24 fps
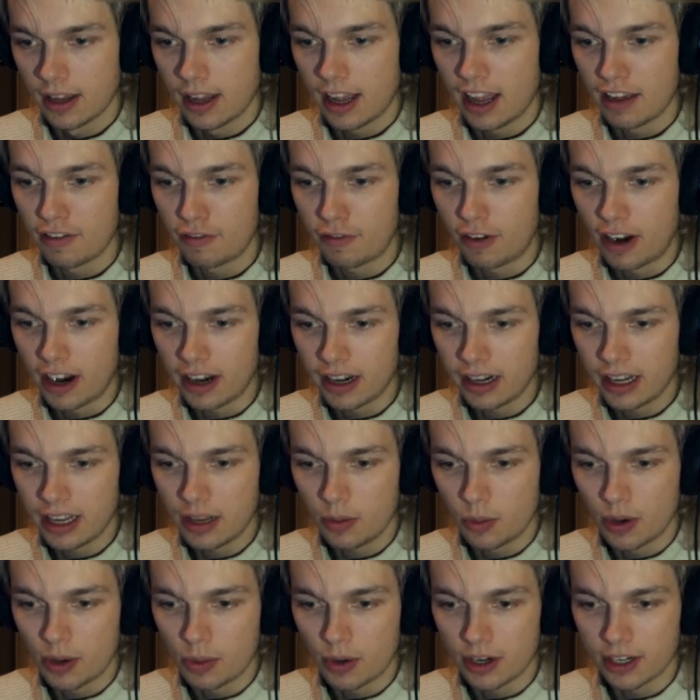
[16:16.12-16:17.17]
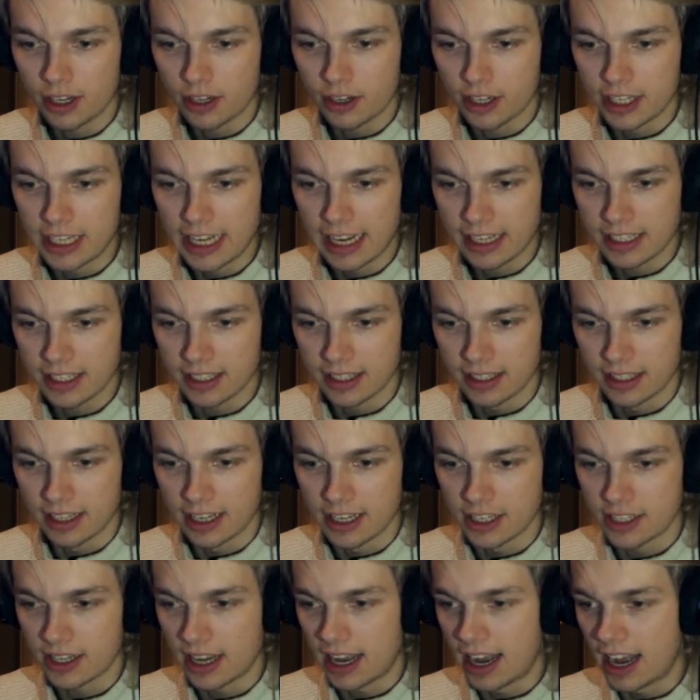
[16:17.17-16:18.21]
And finally, we want to connect
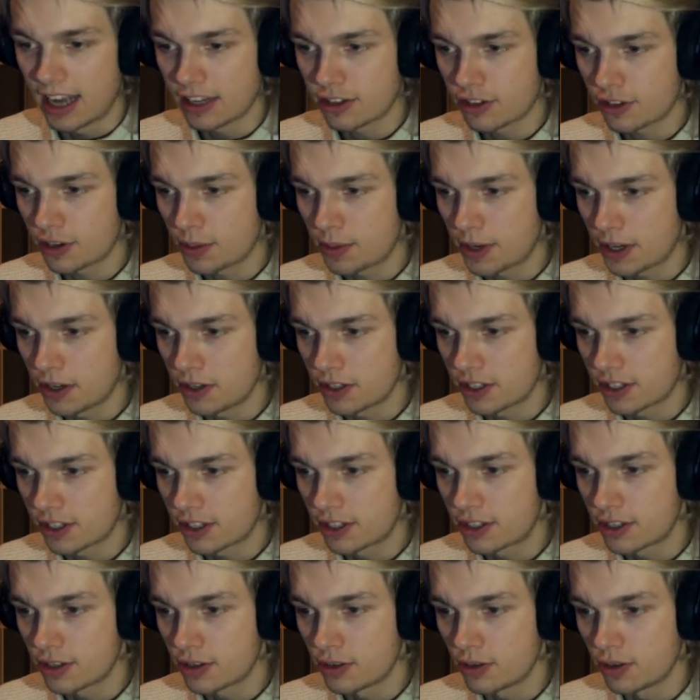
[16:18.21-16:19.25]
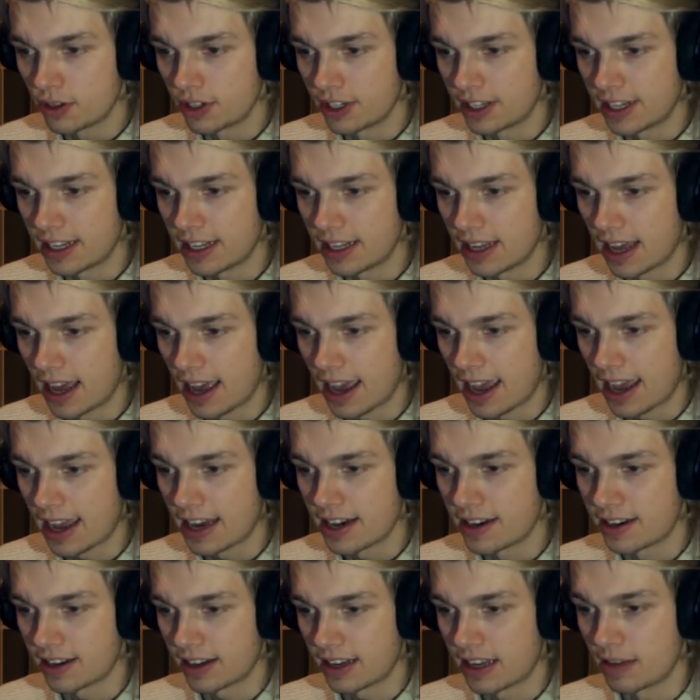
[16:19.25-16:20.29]
this attribute to the
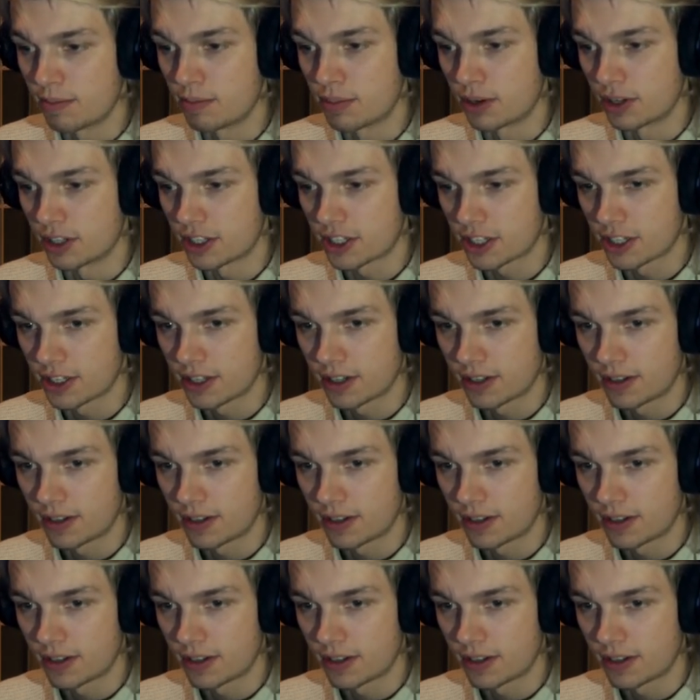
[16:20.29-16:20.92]
end input.